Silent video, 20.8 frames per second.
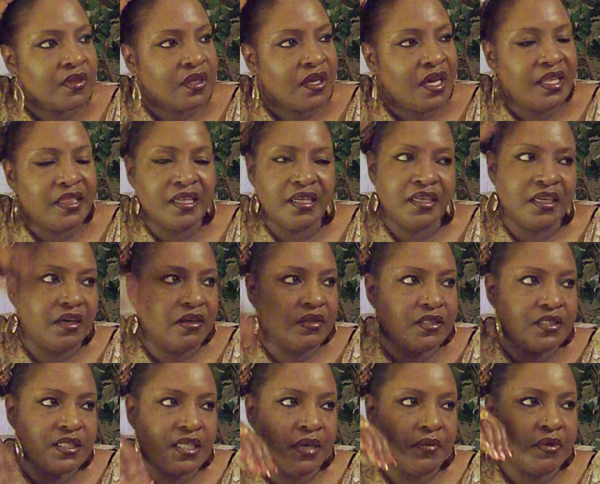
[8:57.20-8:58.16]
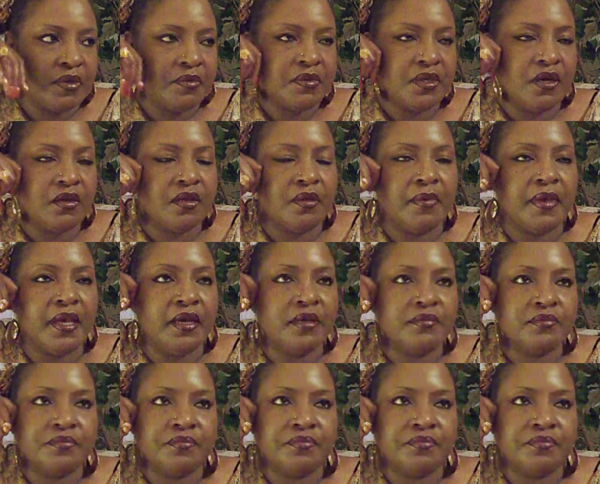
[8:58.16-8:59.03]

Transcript: I think y'all understand what I'm talking about.